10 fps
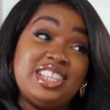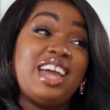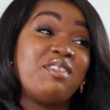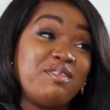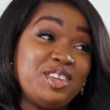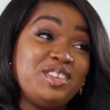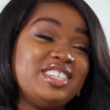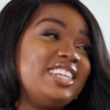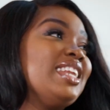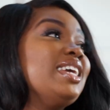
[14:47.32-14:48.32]
life I've chosen.
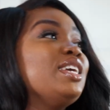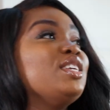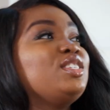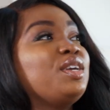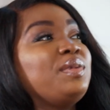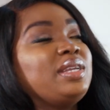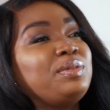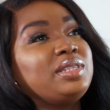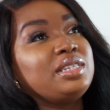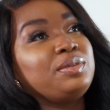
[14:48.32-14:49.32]
Yeah. So
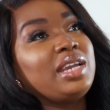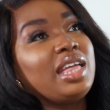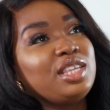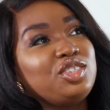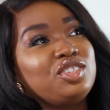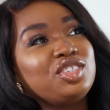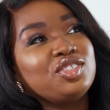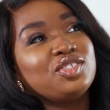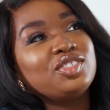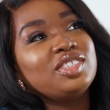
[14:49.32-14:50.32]
we had the
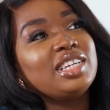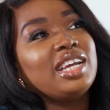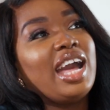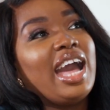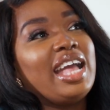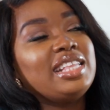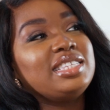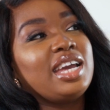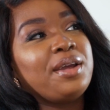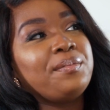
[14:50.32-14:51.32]
traditional,
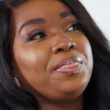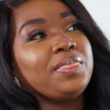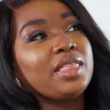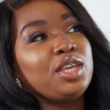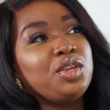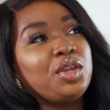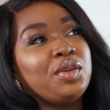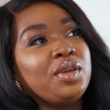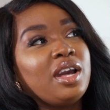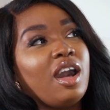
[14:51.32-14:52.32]
and
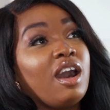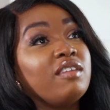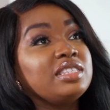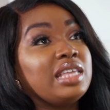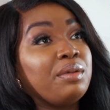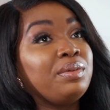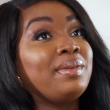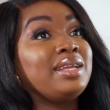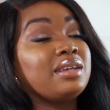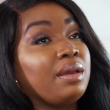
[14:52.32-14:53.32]
after that we
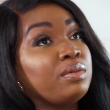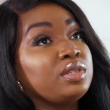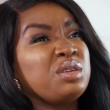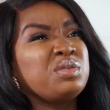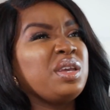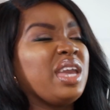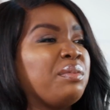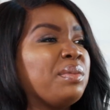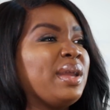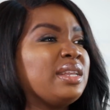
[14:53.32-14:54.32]
made up. It was okay.
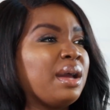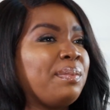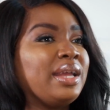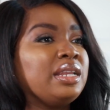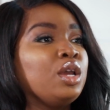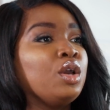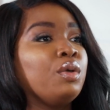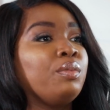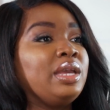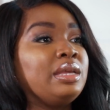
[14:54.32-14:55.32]
We made up, and
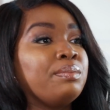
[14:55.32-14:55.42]
we